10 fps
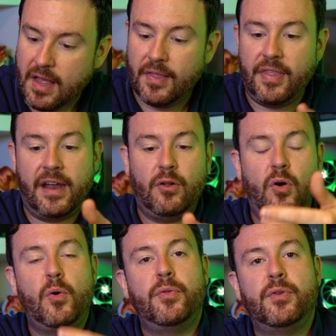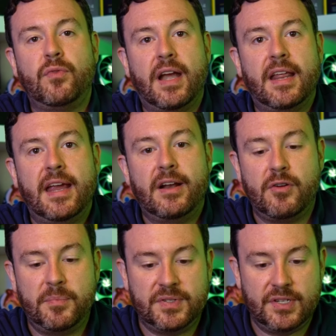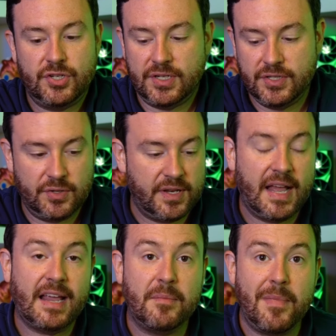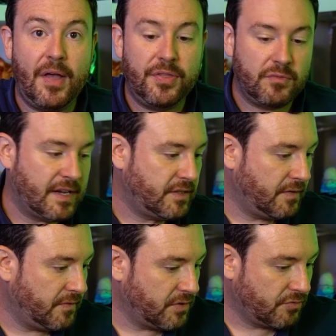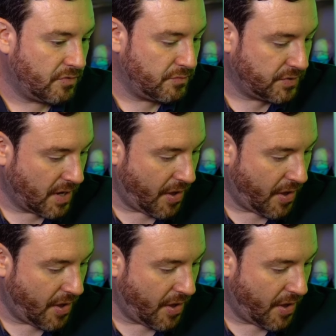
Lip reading: That'll hold the radiator in position so that I can mount the rest of the screws.